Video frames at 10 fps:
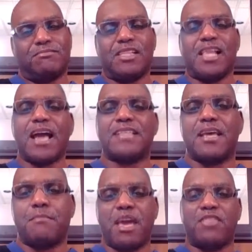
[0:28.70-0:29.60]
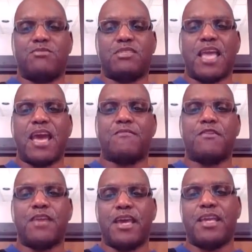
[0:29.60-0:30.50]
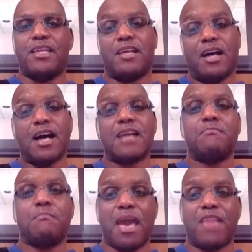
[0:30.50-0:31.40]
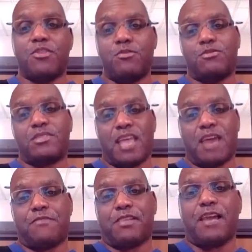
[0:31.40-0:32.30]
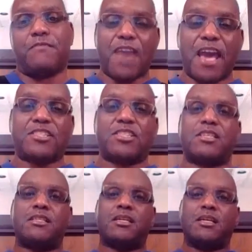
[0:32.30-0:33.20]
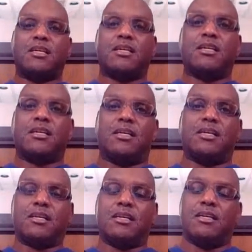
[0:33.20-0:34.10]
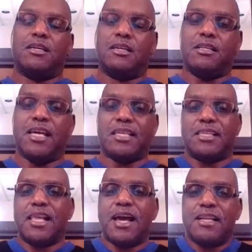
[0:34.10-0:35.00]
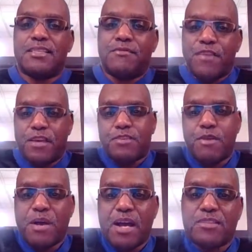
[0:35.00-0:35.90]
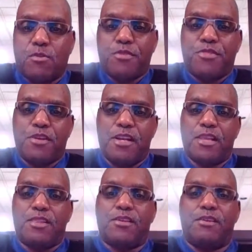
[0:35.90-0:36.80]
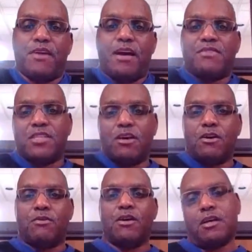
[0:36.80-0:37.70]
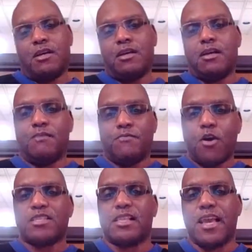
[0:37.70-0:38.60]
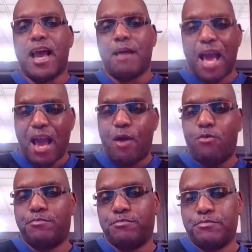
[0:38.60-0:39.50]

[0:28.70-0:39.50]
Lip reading: the Lions had Matthew Stafford, and in un-Matthew Stafford-like fashion, led the Lions to victory by a score of 39-35. So, unfortunately, I'm out,